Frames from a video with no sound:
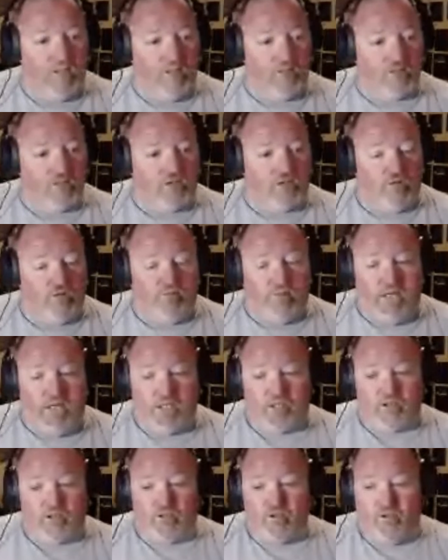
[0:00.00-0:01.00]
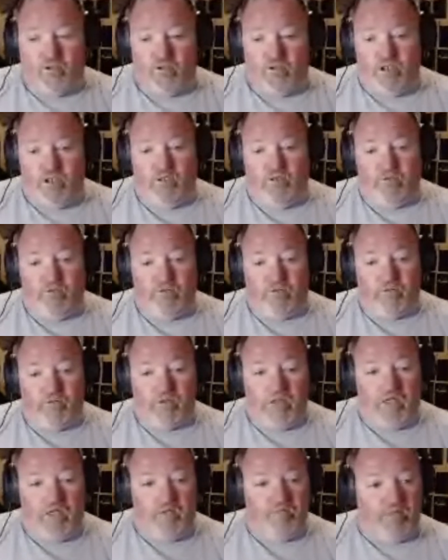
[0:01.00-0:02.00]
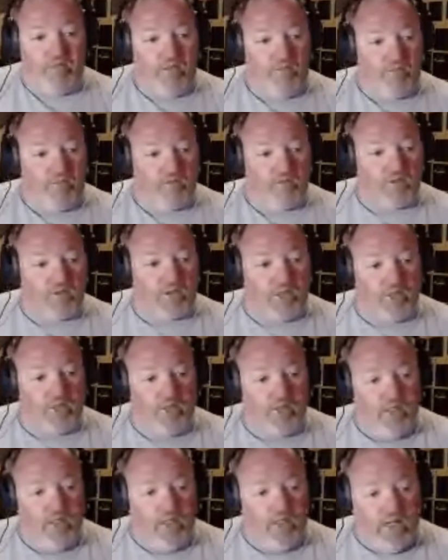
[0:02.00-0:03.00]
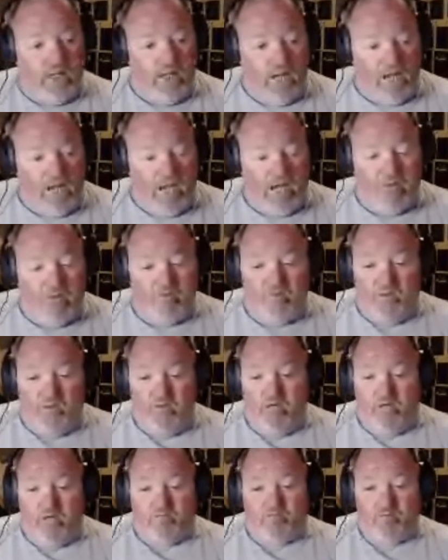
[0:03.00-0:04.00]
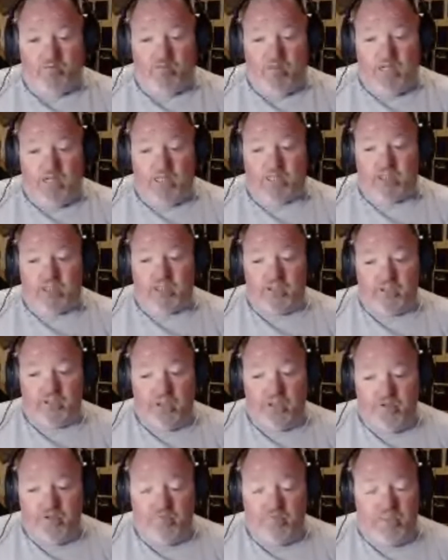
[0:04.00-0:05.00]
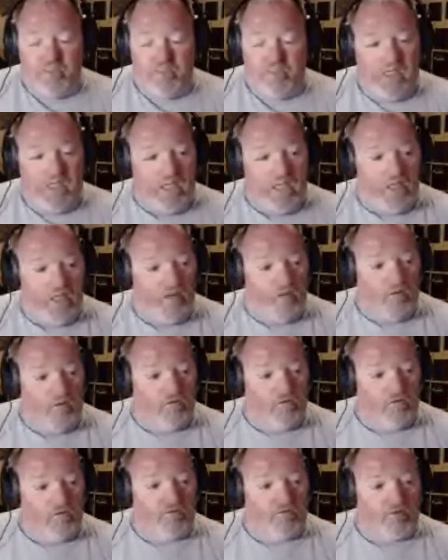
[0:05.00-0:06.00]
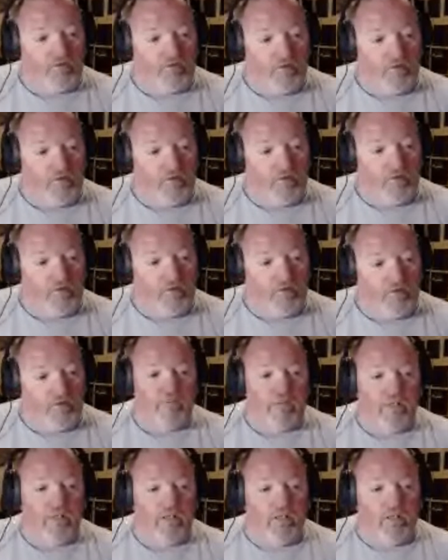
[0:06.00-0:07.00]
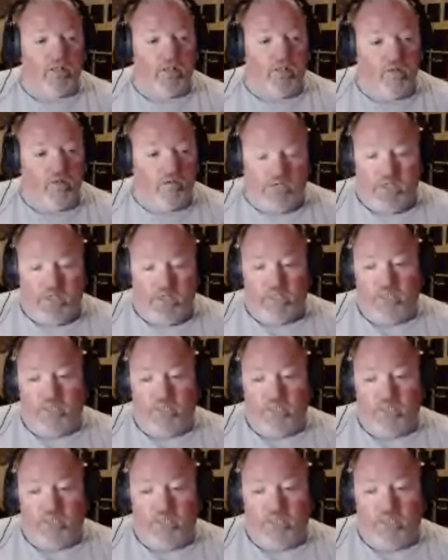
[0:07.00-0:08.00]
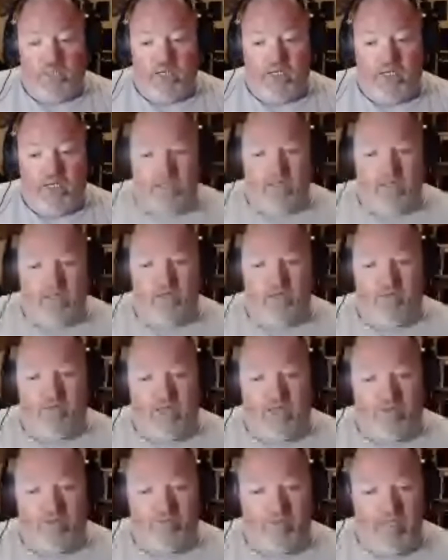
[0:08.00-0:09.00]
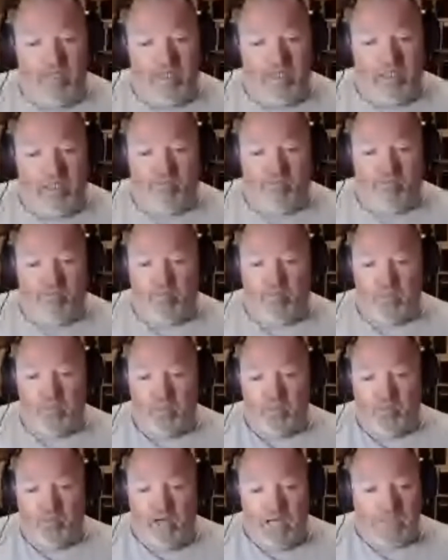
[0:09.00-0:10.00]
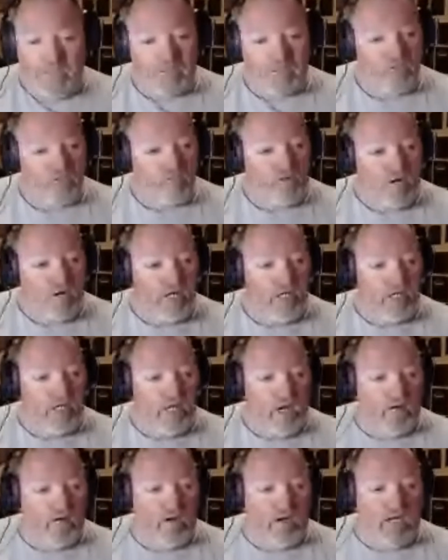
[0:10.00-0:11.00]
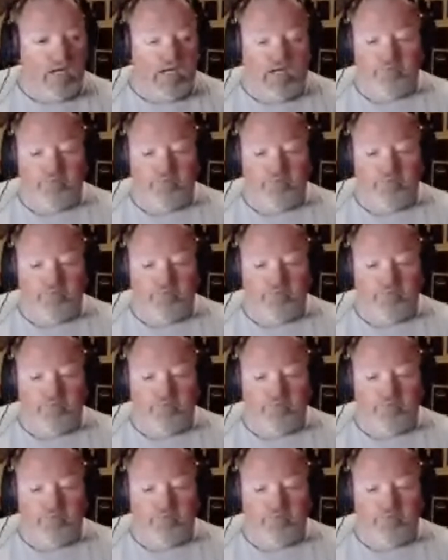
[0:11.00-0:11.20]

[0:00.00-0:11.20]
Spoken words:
So make sure you club members have the information to me or Fred, or bring it down there to that meeting. As of right now, I have 2 entries,